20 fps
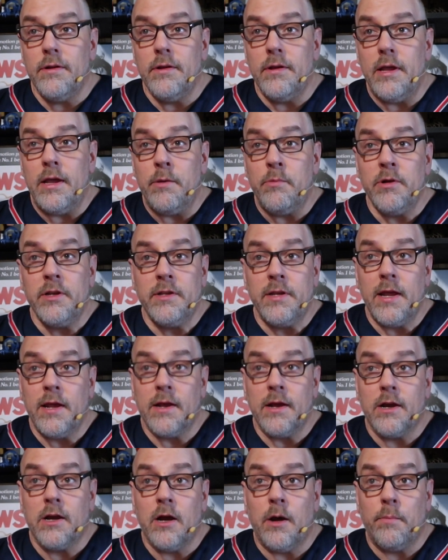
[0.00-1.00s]
it would take
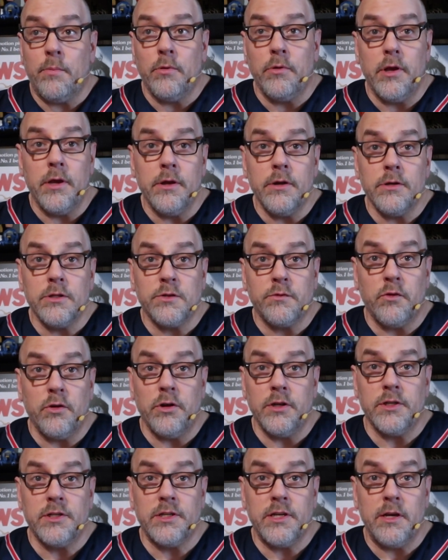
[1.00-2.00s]
a couple years for you
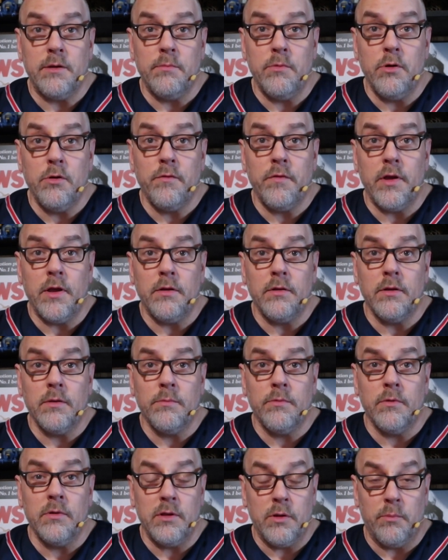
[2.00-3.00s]
to see a movie,
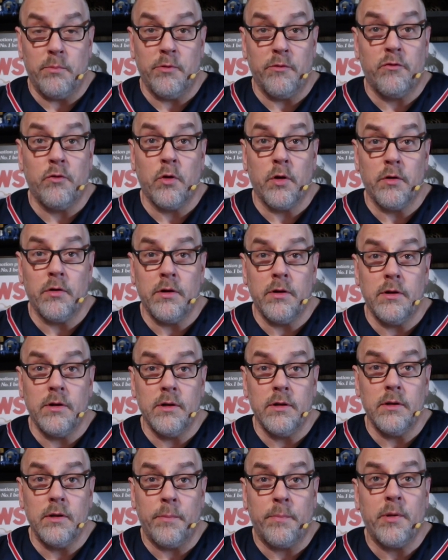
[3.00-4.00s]
before it
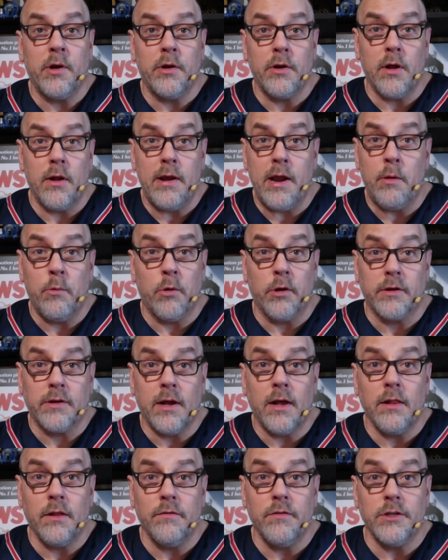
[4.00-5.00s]
appeared on network
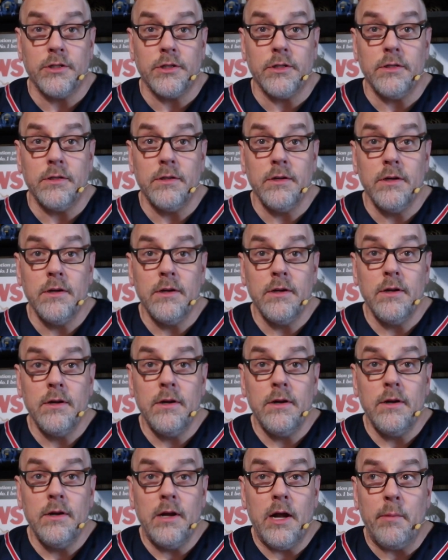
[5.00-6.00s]
television.
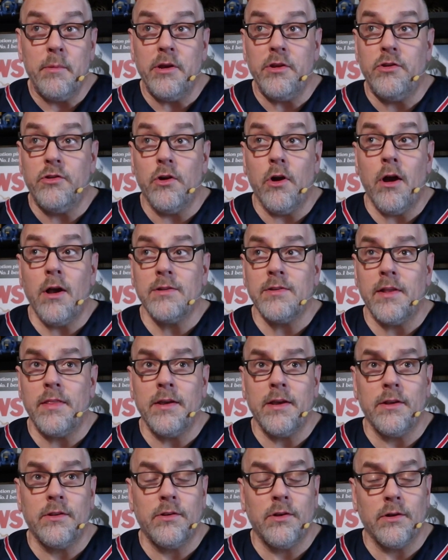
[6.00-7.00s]
I mean, Jaws, I
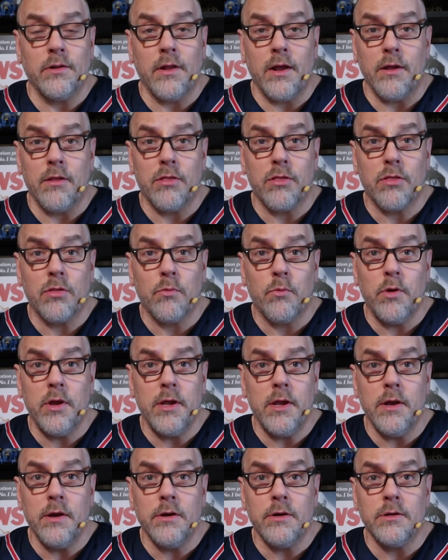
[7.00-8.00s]
think it took like 3
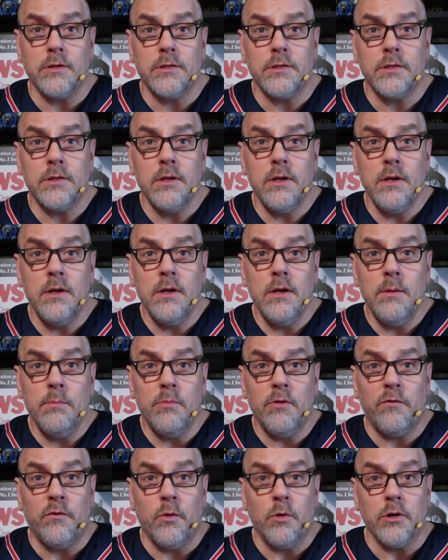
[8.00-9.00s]
years
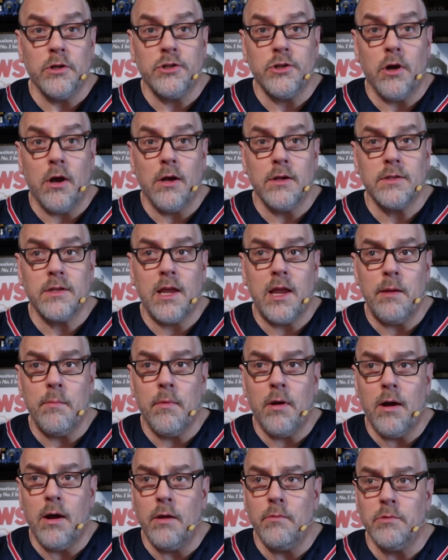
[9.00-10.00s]
before Jaws came
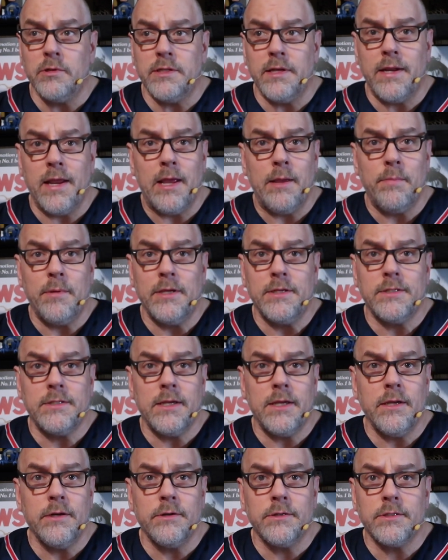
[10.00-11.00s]
on. Was it
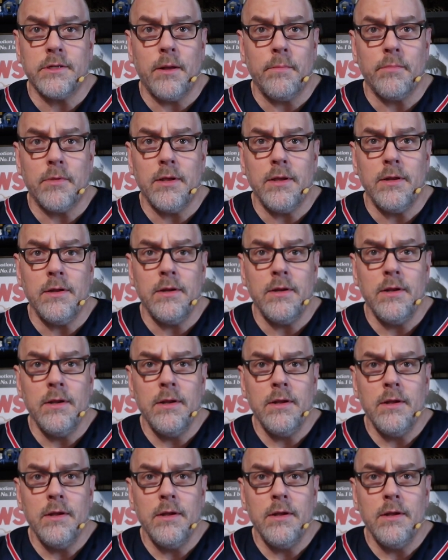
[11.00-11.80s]
ABC or something?